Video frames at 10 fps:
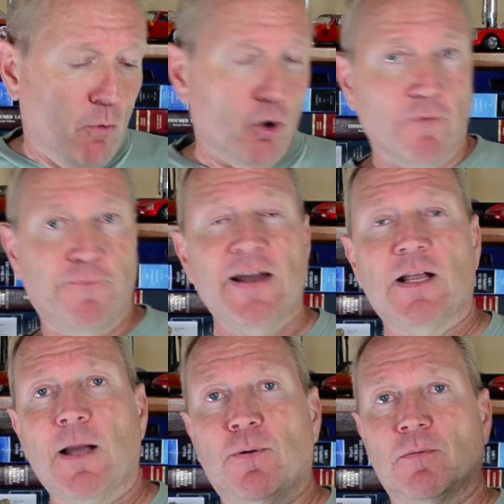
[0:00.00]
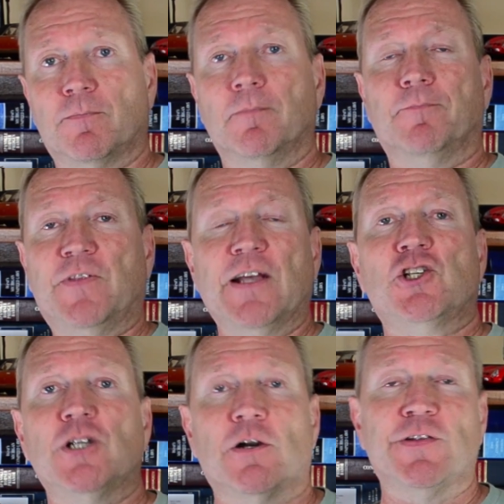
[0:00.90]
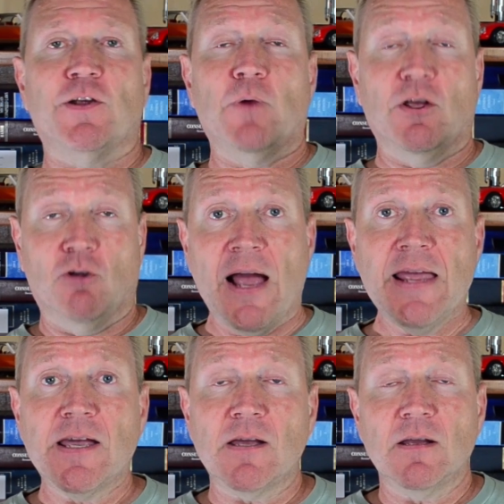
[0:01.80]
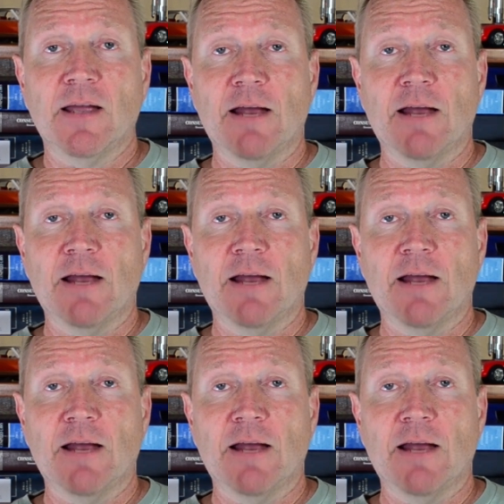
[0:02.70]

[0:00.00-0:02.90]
We'll go find a couple dictionaries that we like